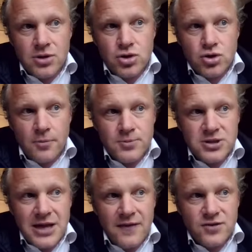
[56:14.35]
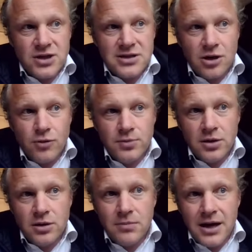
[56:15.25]
Shops have just opened
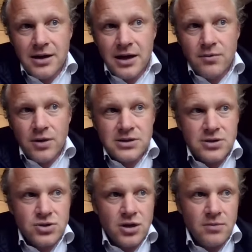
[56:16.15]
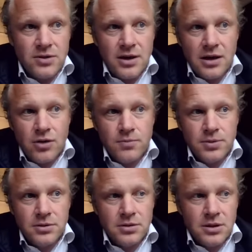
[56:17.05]
on Monday, whereas in Germany they
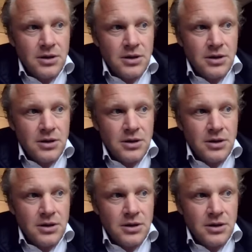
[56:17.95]
opened,